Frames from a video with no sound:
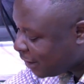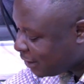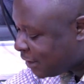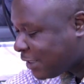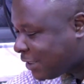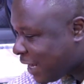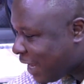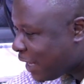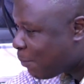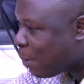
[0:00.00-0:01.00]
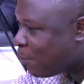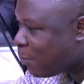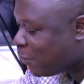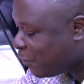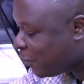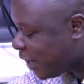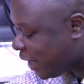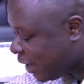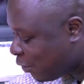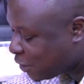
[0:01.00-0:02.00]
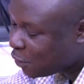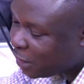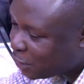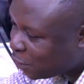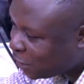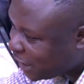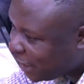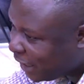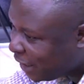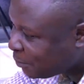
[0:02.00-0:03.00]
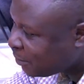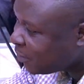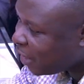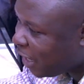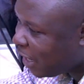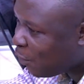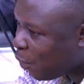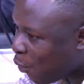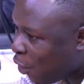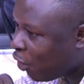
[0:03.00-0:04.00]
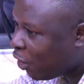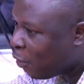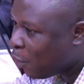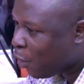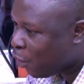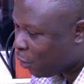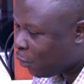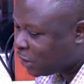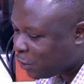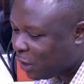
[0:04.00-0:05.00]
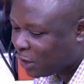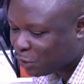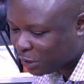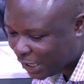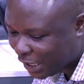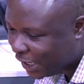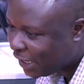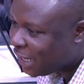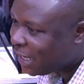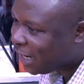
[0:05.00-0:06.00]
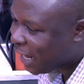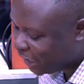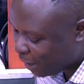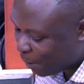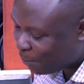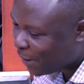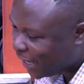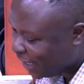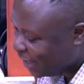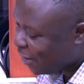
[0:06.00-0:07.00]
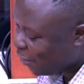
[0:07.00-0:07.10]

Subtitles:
chess, your papa be fray, or so you so jenny, now, or so you so jenny, now, your papa, or